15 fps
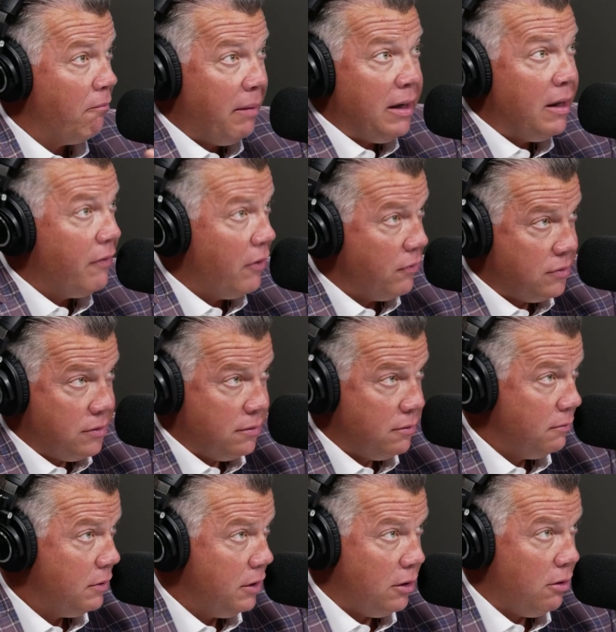many of those,
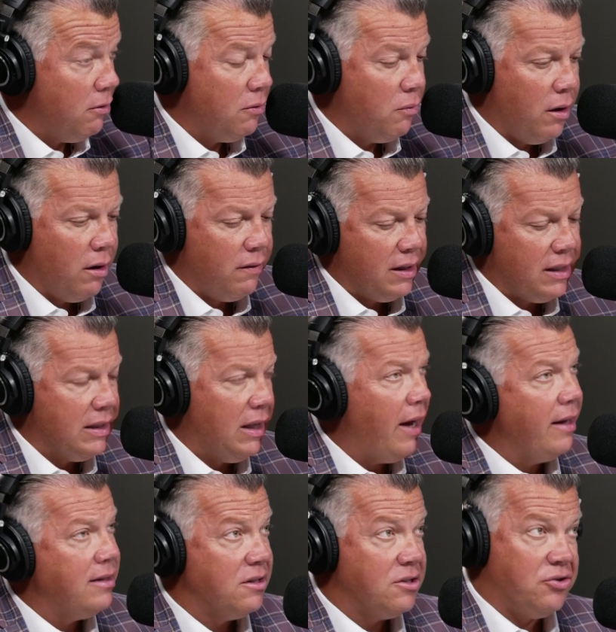and where the
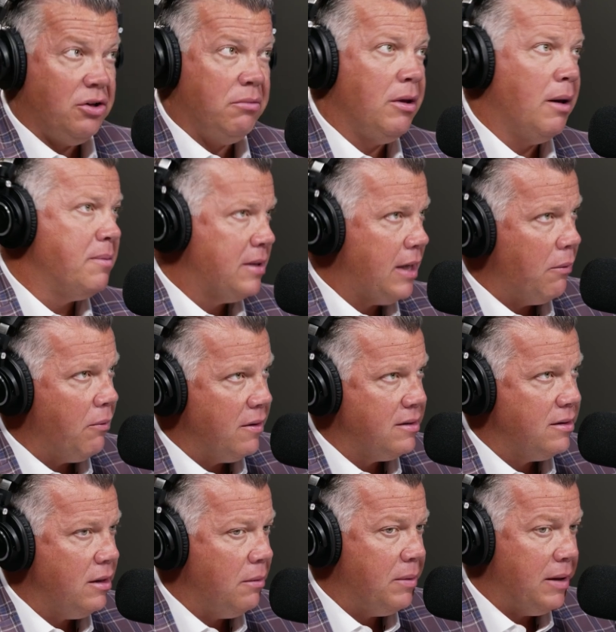client's extremely upset with the
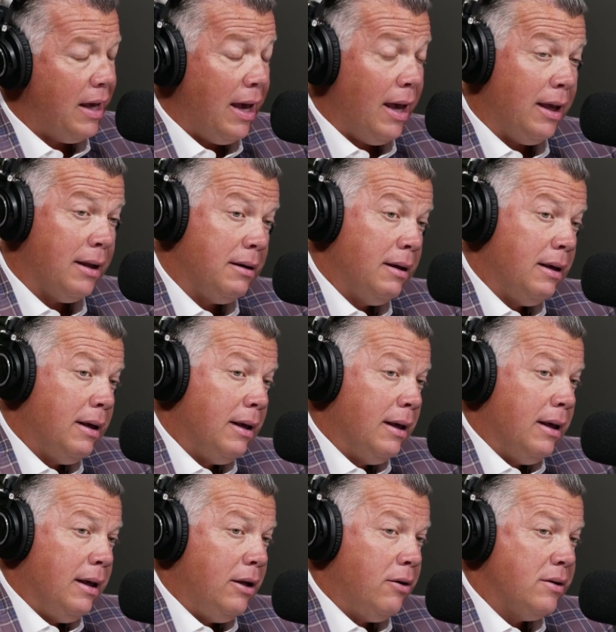CPA, and
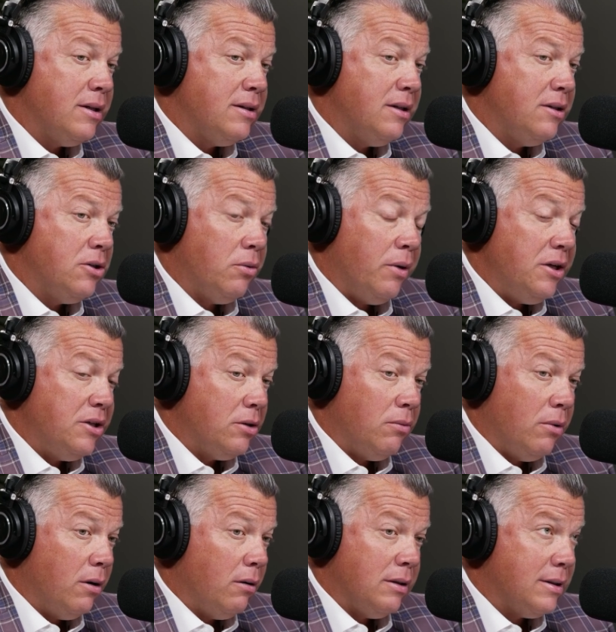it's a situation
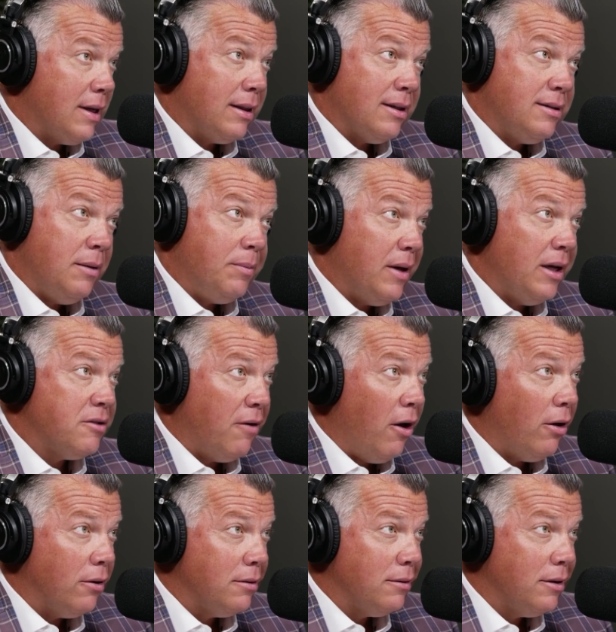where it's not the CPA's
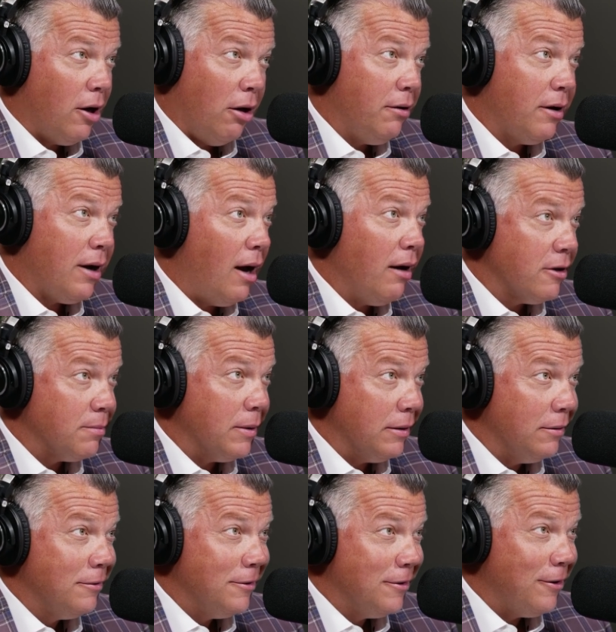fault. Call your congressman,
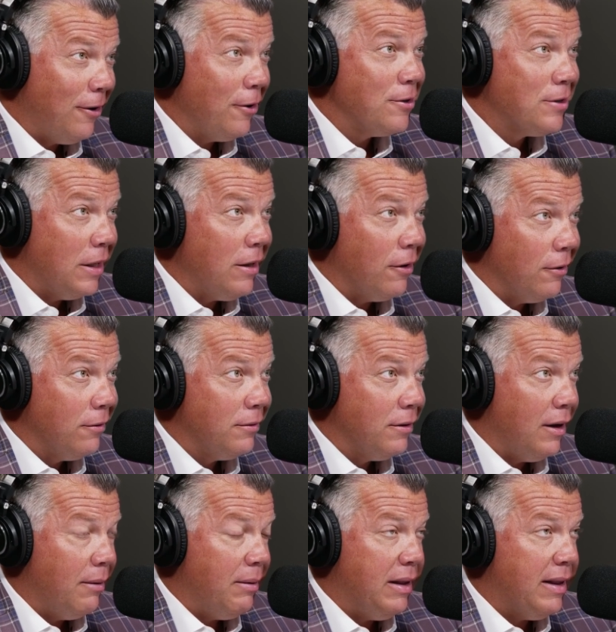call your senator.
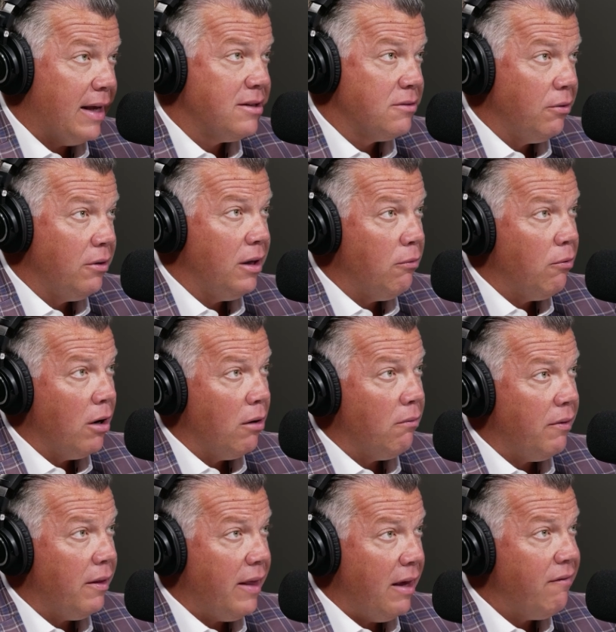I mean, that's really where
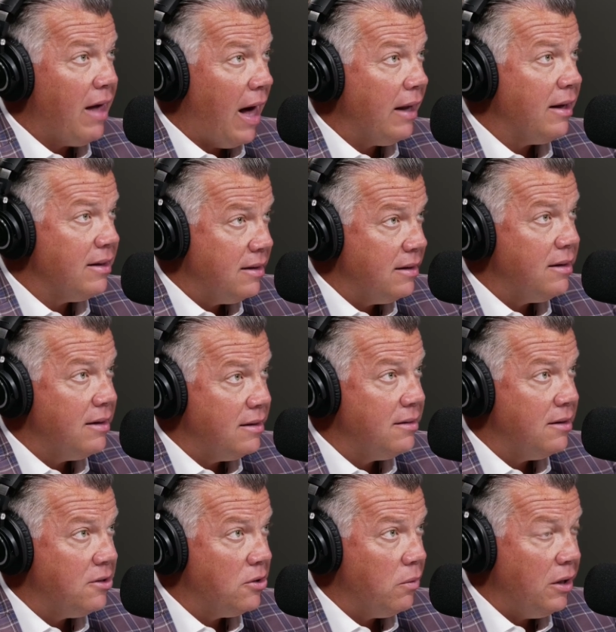they've gotten us into the
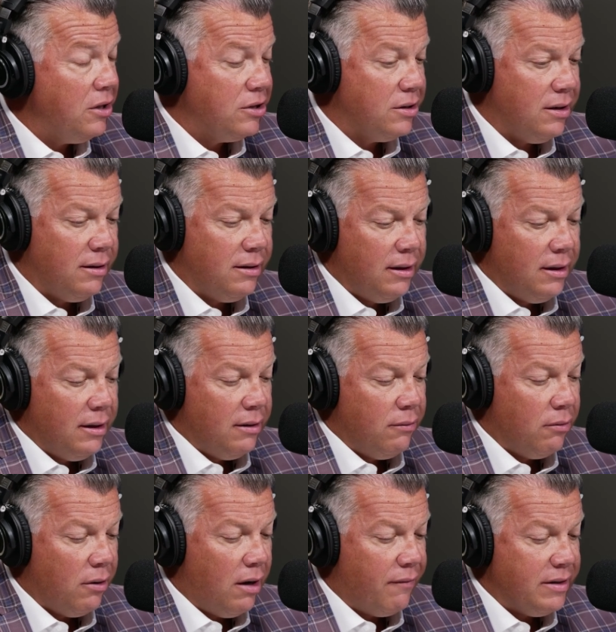situation, and
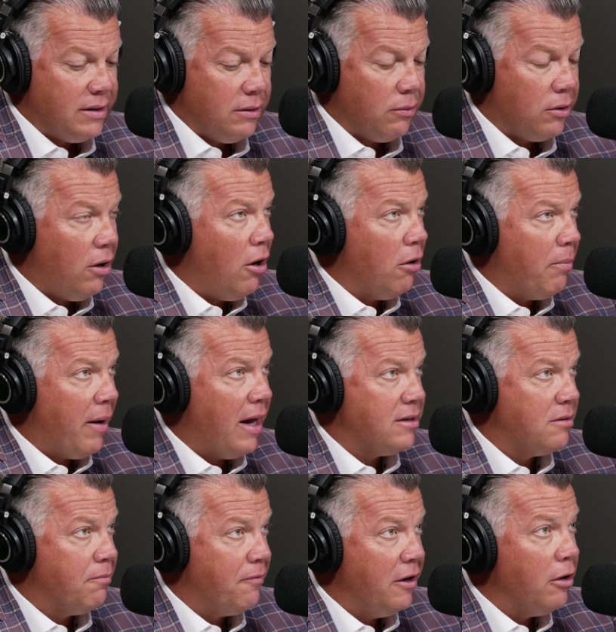we're long
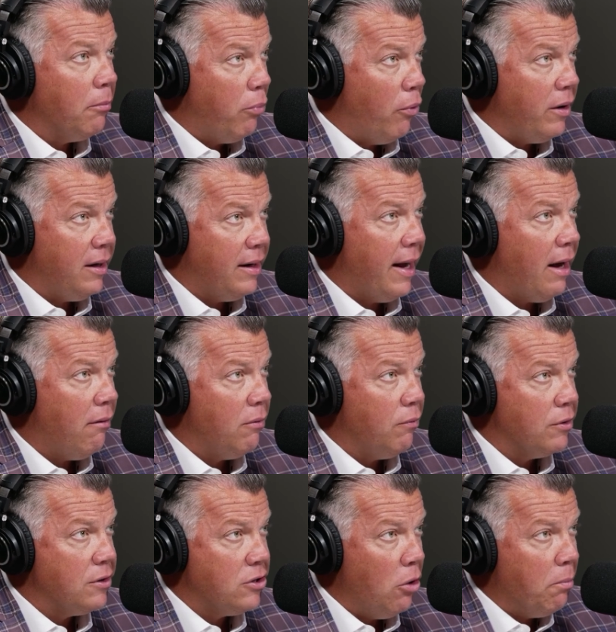past finger pointing now, and we're
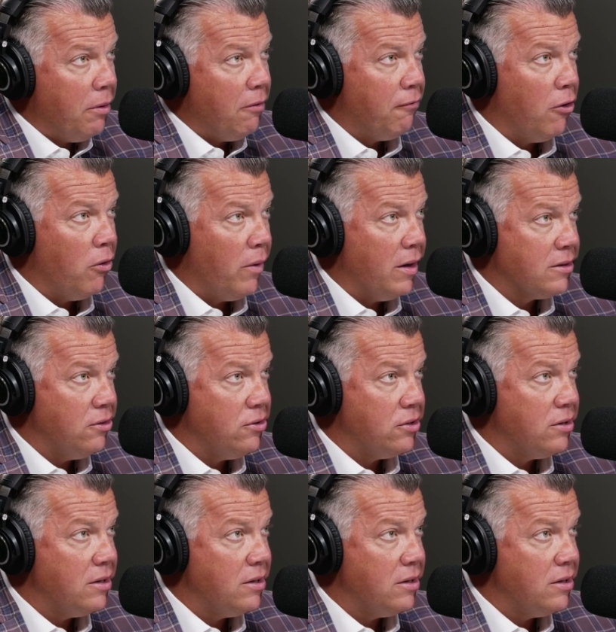just hoping for a resolution